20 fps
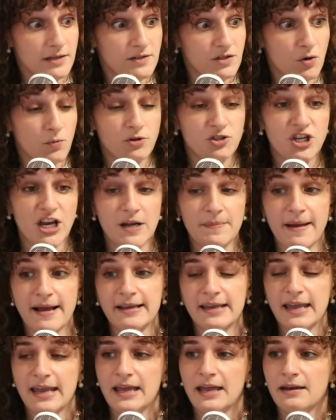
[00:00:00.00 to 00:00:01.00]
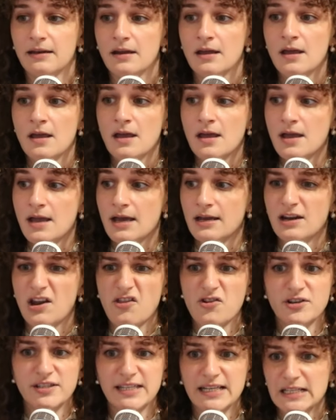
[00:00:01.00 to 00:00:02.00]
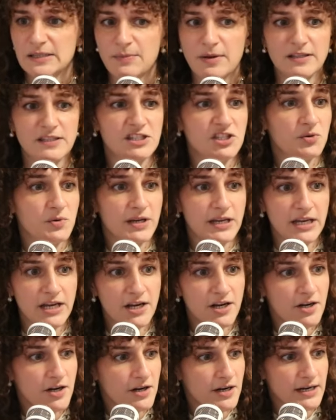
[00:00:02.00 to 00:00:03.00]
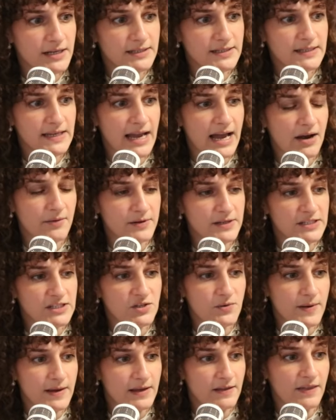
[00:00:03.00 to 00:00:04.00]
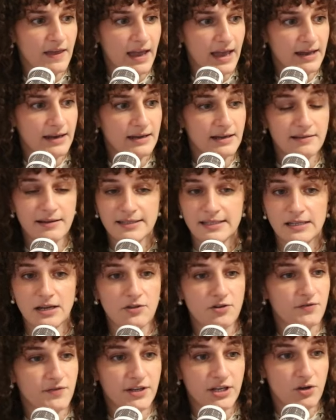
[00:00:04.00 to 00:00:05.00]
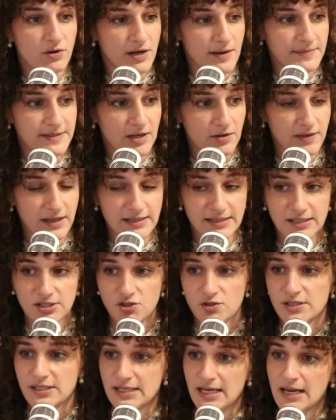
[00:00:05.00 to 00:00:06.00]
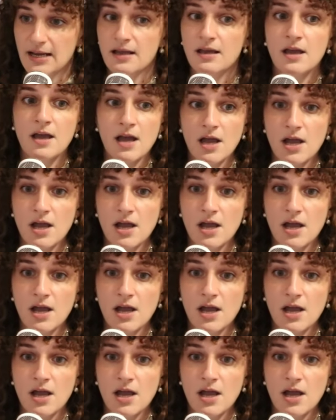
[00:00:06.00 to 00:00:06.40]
So we'll check back in in another six months to a year and see how he's doing then, unless another video comes out that's interesting.